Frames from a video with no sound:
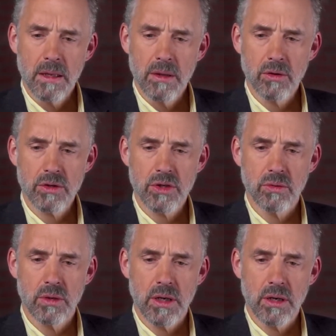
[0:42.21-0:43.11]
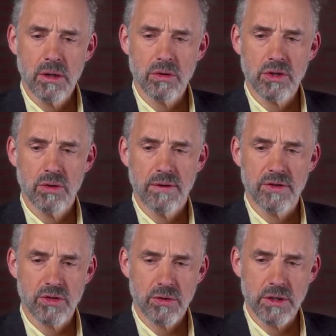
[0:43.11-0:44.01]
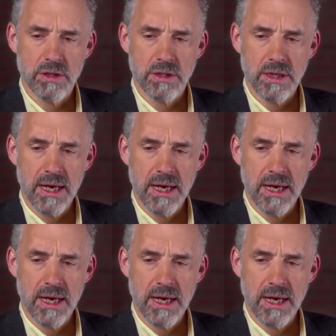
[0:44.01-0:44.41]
those who have swords